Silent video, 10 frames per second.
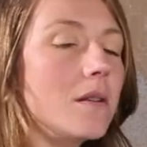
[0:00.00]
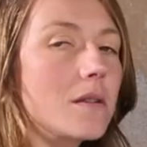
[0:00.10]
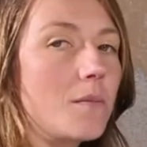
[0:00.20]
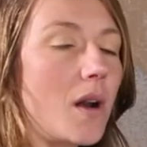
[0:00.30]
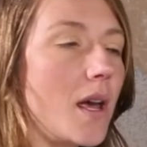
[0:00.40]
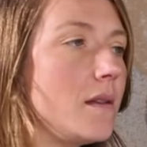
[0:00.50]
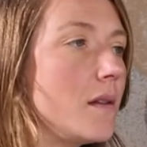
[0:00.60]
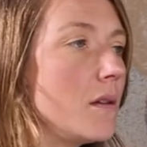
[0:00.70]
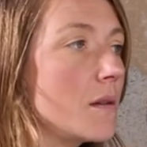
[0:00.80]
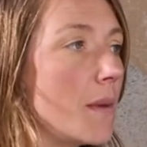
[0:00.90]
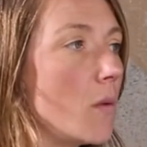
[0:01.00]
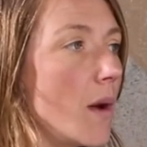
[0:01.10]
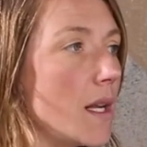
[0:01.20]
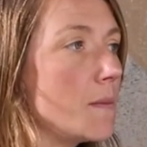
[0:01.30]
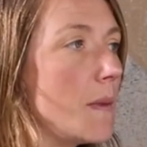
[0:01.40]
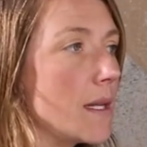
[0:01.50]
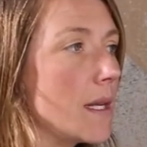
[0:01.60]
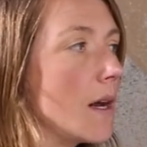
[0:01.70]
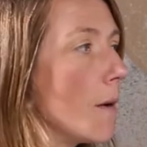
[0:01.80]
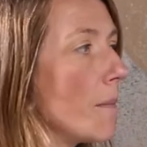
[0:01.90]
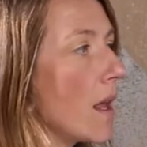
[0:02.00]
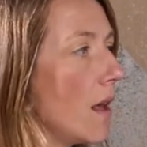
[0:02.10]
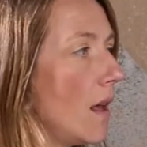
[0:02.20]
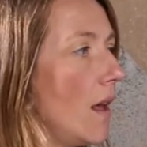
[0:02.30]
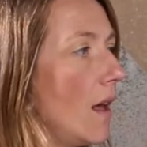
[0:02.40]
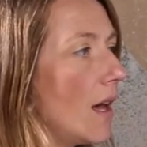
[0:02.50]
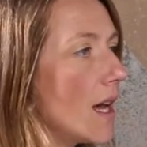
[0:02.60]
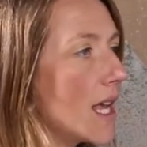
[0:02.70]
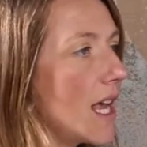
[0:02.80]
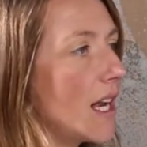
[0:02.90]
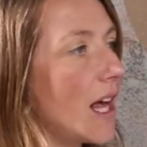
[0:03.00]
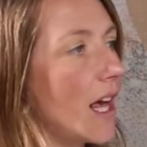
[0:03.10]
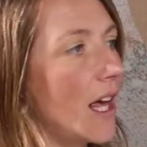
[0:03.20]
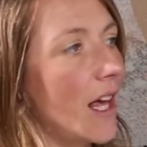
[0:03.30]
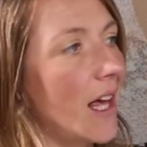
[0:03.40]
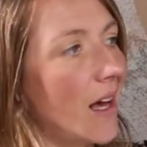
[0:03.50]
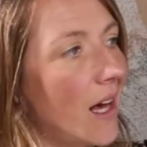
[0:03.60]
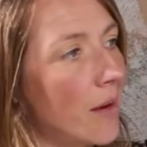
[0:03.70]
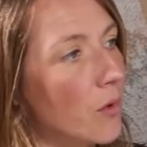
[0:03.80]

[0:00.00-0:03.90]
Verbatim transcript: not surprised there's a bit of white space here. Again, I'm